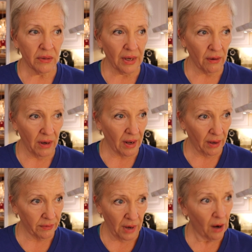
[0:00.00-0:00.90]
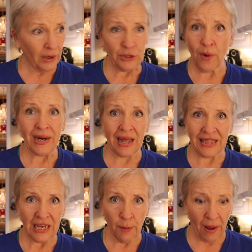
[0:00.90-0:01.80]
not only do I not
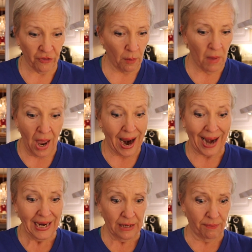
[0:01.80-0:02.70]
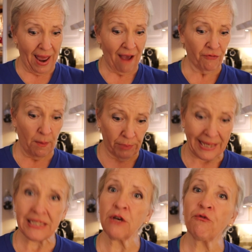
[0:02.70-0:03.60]
think about them, I could have them
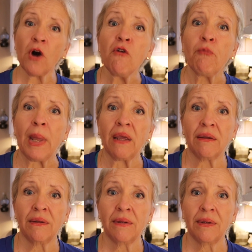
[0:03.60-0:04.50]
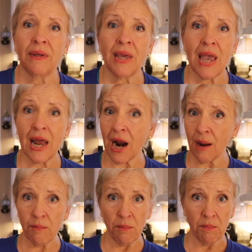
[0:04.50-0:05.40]
placed in front of me. And
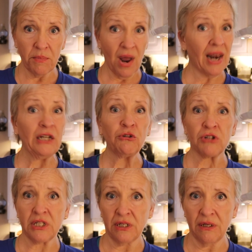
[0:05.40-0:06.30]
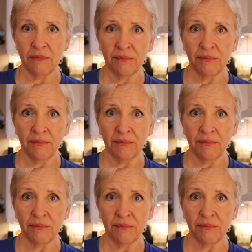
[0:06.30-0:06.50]
I'm not interested.